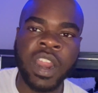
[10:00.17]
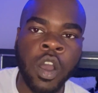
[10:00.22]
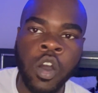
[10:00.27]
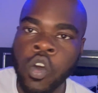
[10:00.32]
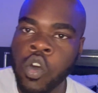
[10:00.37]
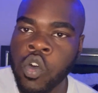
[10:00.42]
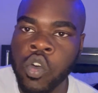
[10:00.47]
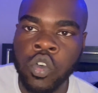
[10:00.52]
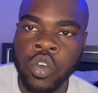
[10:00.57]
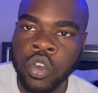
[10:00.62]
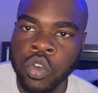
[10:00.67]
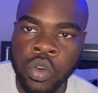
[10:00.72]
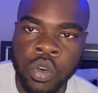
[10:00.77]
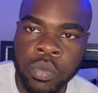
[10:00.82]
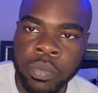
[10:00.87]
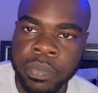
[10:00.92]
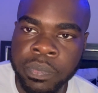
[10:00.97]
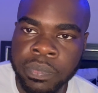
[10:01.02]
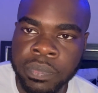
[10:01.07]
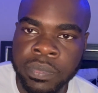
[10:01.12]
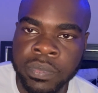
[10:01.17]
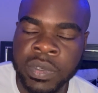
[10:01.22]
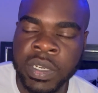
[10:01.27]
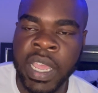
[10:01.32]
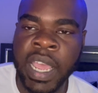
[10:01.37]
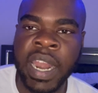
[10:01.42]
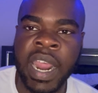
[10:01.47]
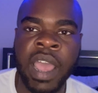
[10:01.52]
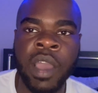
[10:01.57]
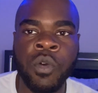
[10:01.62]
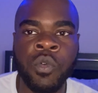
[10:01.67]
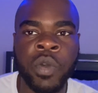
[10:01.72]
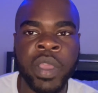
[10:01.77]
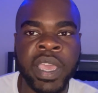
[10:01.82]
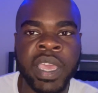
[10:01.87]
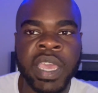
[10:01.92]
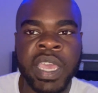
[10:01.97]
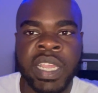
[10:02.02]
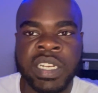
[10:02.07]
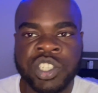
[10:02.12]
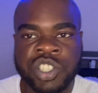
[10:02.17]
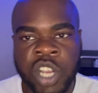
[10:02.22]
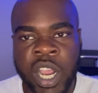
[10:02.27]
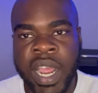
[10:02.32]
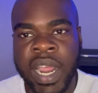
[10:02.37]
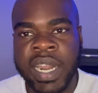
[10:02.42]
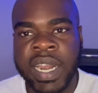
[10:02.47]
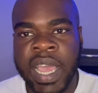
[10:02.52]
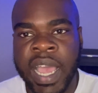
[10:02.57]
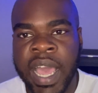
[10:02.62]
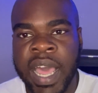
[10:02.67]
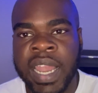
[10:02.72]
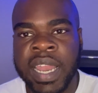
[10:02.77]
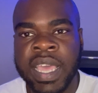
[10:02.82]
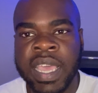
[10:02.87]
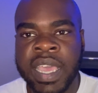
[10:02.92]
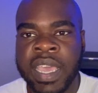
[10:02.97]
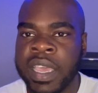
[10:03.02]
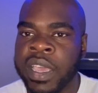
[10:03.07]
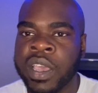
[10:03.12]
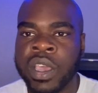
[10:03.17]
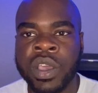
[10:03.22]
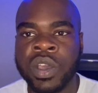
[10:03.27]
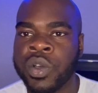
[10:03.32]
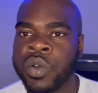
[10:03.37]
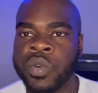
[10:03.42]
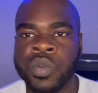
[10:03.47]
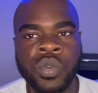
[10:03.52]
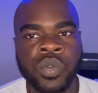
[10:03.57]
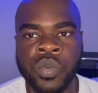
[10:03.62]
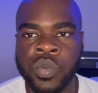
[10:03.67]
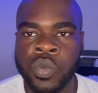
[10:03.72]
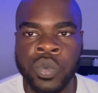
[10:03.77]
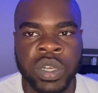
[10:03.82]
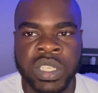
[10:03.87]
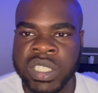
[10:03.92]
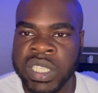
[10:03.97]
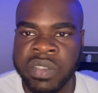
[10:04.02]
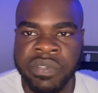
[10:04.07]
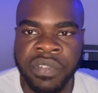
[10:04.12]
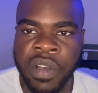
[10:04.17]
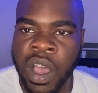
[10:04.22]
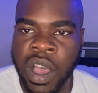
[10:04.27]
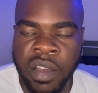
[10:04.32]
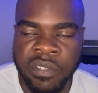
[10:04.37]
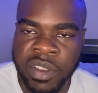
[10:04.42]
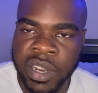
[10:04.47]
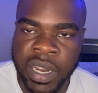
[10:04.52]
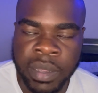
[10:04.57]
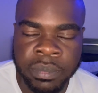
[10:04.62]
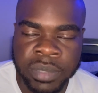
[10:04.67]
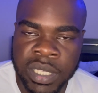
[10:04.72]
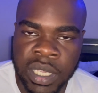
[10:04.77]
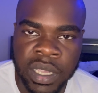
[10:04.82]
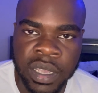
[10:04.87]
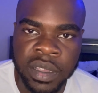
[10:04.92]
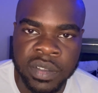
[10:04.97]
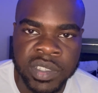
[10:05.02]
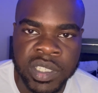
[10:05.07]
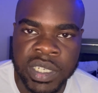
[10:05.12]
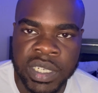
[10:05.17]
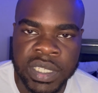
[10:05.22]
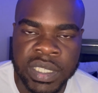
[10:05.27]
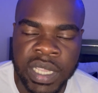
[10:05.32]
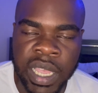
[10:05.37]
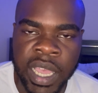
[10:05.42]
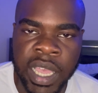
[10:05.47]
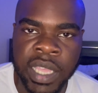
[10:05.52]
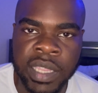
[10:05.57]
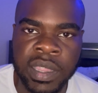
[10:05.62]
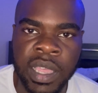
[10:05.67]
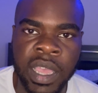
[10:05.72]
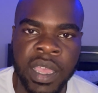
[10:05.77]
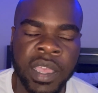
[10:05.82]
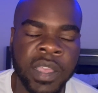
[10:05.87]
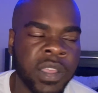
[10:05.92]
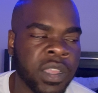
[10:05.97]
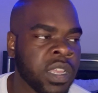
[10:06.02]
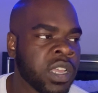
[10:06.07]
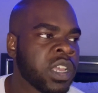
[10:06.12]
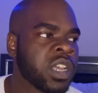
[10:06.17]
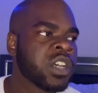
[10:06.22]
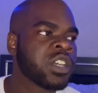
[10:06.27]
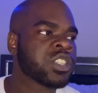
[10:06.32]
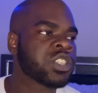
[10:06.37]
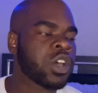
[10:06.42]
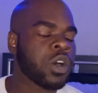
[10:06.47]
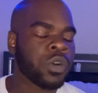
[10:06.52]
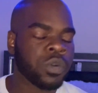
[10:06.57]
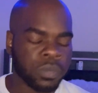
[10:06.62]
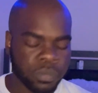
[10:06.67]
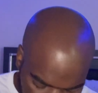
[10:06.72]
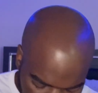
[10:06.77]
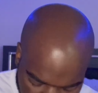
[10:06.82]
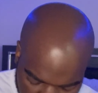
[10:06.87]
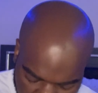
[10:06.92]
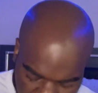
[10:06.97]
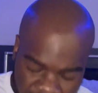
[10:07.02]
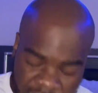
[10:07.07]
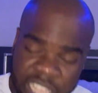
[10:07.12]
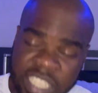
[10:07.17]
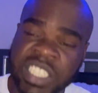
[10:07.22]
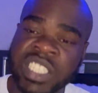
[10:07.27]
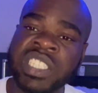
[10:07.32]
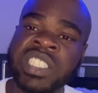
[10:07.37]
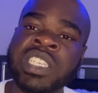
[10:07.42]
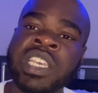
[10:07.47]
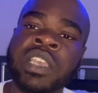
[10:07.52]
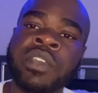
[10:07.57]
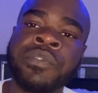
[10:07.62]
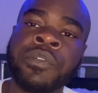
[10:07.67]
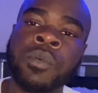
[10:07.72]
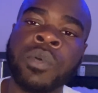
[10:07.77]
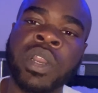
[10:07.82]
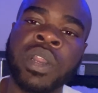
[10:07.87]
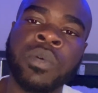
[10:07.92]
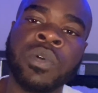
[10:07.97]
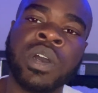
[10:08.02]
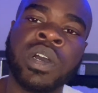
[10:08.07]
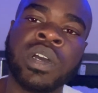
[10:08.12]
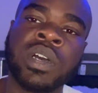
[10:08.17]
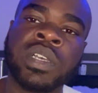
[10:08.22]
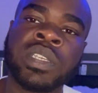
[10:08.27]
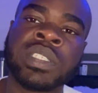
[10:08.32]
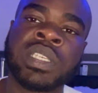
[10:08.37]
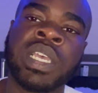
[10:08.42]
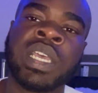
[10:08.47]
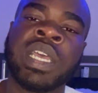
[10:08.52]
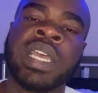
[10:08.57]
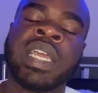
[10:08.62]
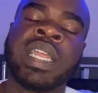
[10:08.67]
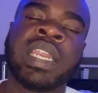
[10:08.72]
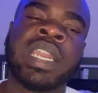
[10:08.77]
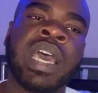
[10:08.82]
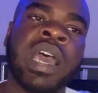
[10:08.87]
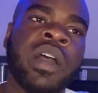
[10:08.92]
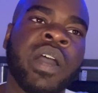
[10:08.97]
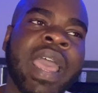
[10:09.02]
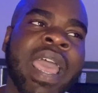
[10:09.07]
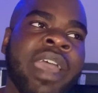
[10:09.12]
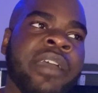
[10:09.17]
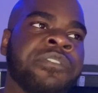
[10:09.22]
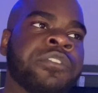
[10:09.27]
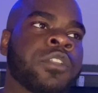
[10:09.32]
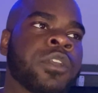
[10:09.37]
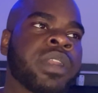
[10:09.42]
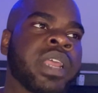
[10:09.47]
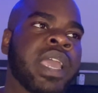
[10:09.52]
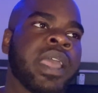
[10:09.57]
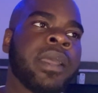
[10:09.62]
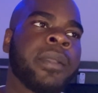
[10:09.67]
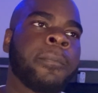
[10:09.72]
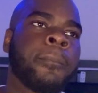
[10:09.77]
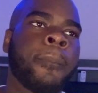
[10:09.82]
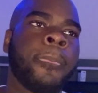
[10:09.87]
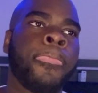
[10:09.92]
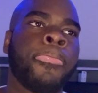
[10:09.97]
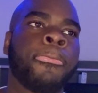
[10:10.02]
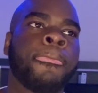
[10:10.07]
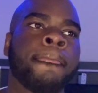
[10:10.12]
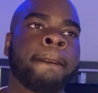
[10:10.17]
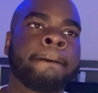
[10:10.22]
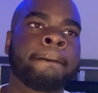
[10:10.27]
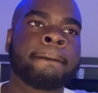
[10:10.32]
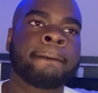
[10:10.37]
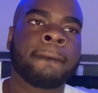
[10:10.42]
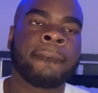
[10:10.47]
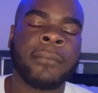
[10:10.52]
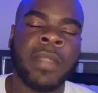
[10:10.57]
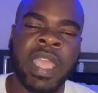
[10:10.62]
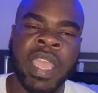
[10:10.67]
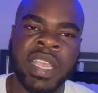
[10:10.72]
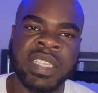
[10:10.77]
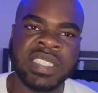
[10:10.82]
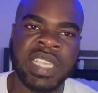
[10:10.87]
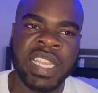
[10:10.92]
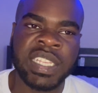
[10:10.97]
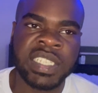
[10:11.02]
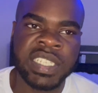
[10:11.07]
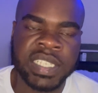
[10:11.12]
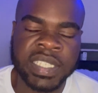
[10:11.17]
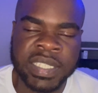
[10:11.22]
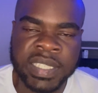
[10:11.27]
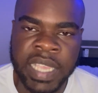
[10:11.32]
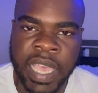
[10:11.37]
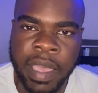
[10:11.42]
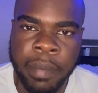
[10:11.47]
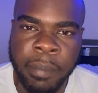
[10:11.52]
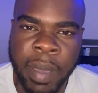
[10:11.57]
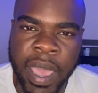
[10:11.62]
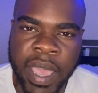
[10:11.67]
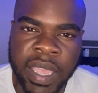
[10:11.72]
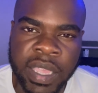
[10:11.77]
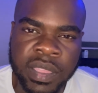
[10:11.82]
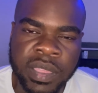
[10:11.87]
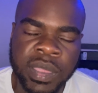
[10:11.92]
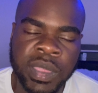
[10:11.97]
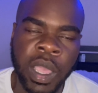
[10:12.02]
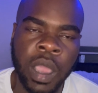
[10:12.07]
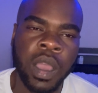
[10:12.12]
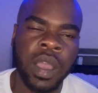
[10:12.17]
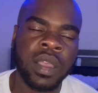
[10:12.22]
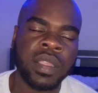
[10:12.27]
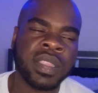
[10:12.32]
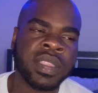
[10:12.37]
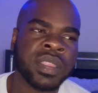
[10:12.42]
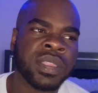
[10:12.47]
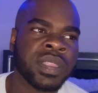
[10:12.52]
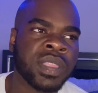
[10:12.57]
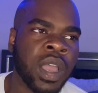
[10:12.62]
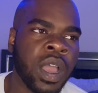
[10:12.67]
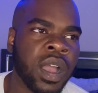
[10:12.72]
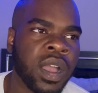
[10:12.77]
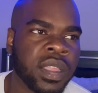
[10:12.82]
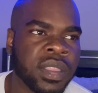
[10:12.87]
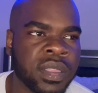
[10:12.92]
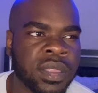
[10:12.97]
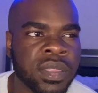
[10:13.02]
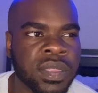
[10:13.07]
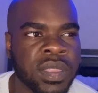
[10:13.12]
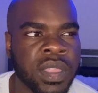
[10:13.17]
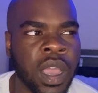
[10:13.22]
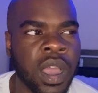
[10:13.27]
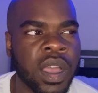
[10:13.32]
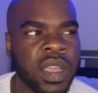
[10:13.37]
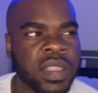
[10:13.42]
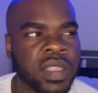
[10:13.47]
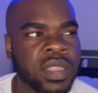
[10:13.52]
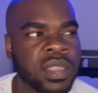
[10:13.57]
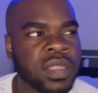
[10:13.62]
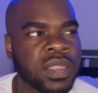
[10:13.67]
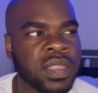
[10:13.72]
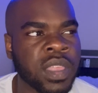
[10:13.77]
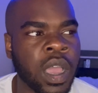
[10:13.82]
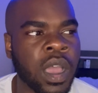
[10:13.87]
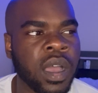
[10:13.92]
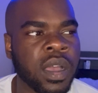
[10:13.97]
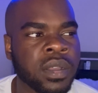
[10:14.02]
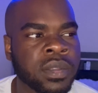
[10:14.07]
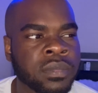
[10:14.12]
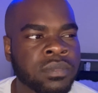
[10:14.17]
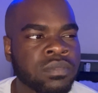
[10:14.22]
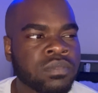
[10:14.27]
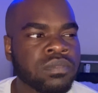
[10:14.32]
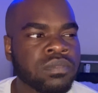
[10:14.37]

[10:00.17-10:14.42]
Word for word: whole group that I went and tried to holler at was involving themselves in the same thing. So I just took it for what it was. Now, after that, as I just sat back and thought and thought and thought thought,